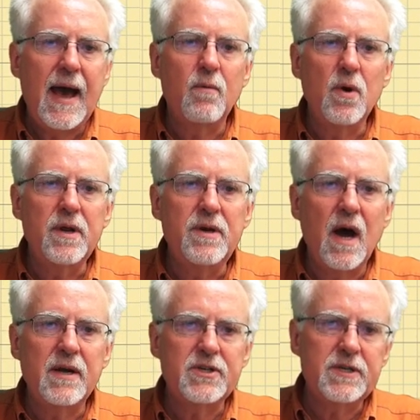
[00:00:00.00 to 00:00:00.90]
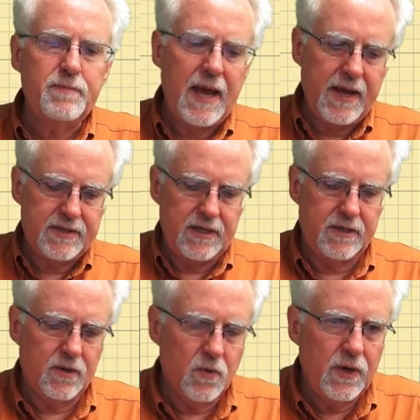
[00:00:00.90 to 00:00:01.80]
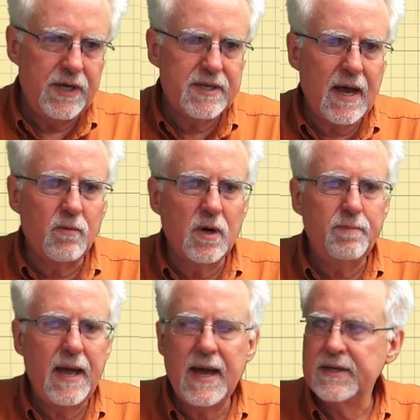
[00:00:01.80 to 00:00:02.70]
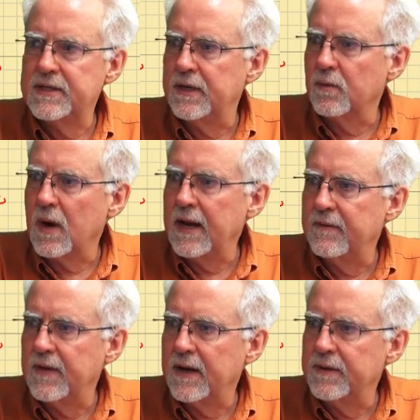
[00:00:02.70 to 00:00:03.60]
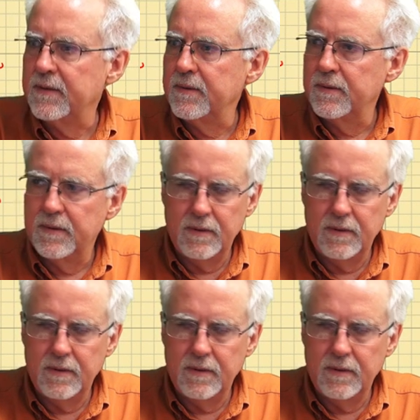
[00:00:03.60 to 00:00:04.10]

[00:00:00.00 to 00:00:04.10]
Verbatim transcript: I want to not just pass it degrees, I want to pass it right value.